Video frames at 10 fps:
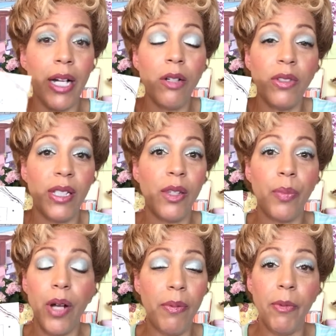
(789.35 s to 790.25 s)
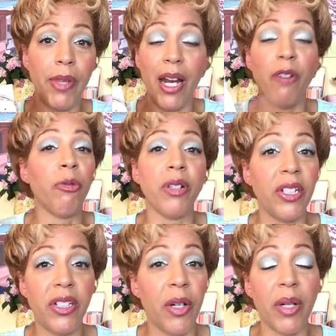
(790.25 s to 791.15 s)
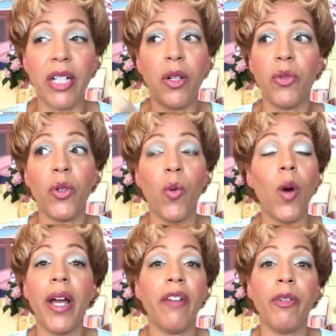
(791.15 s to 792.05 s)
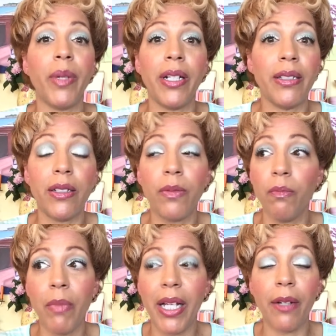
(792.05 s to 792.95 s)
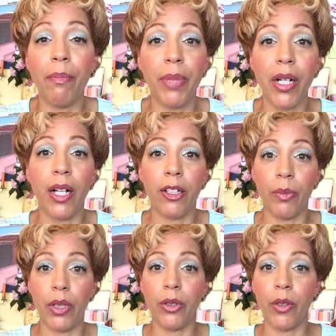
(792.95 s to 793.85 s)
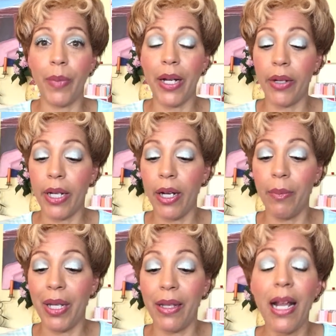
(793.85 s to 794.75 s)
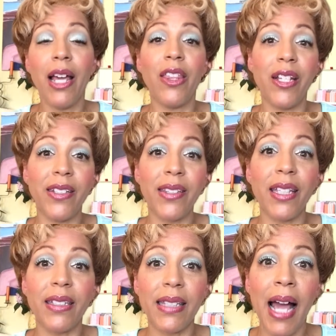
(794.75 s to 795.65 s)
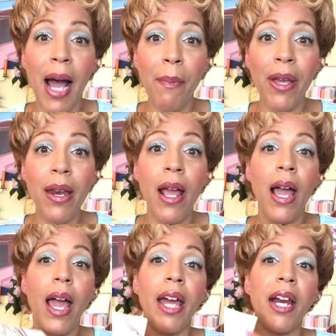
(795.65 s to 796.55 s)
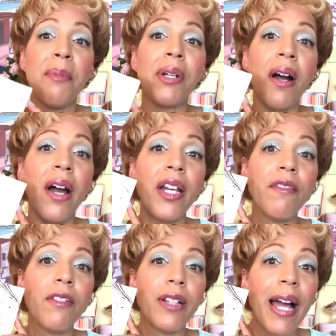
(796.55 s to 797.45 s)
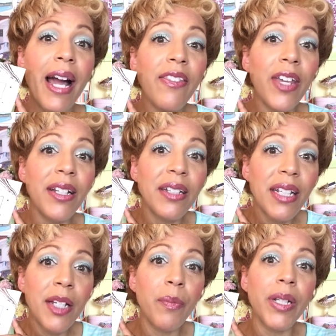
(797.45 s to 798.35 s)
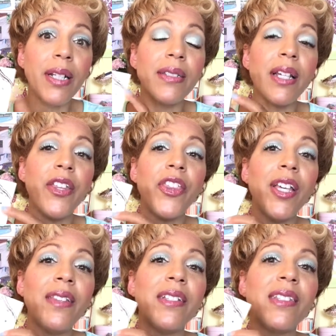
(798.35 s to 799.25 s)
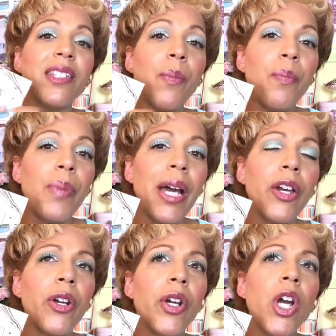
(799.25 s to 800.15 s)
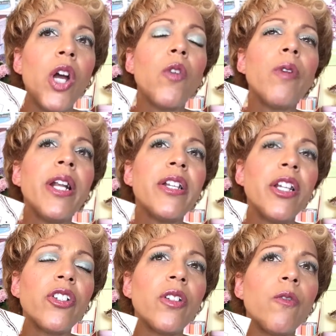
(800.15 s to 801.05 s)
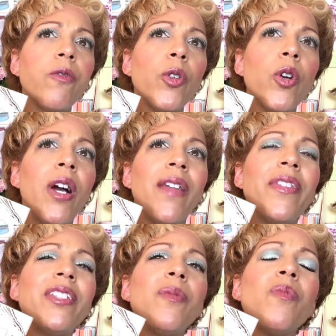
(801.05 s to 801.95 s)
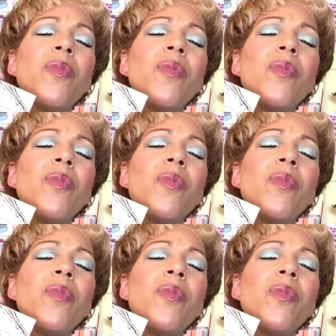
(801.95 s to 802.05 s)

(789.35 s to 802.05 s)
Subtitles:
I don't see the problem that I really don't. I don't know why everybody's making a big hullabaloo about it. I mean, these things happen, and I'm kind of glad they did because I think this is a better rendition for this.